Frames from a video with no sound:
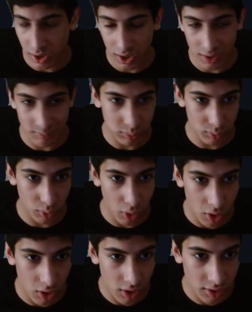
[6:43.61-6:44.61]
a
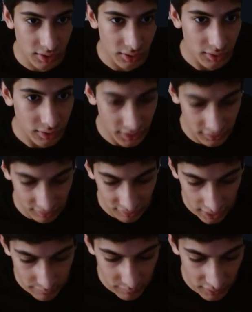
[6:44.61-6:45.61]
blog
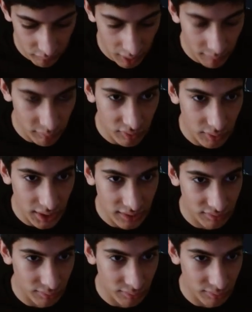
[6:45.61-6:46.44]
inside my website,